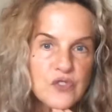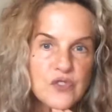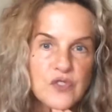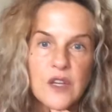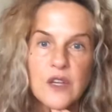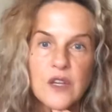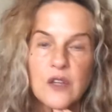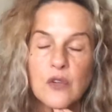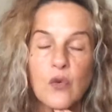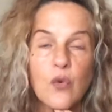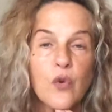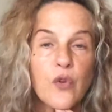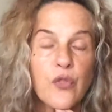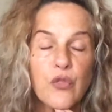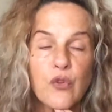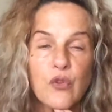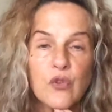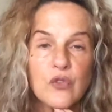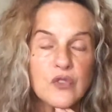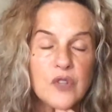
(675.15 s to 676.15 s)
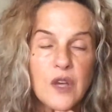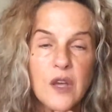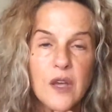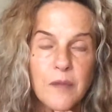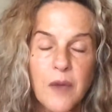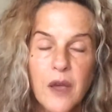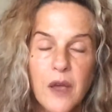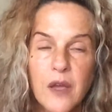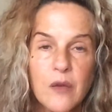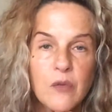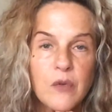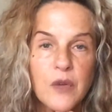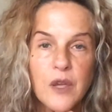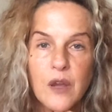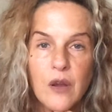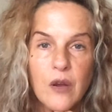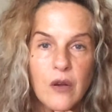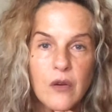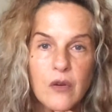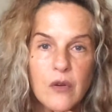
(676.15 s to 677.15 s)
second, or third time, I don't
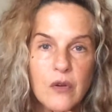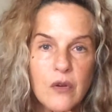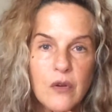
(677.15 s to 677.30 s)
care.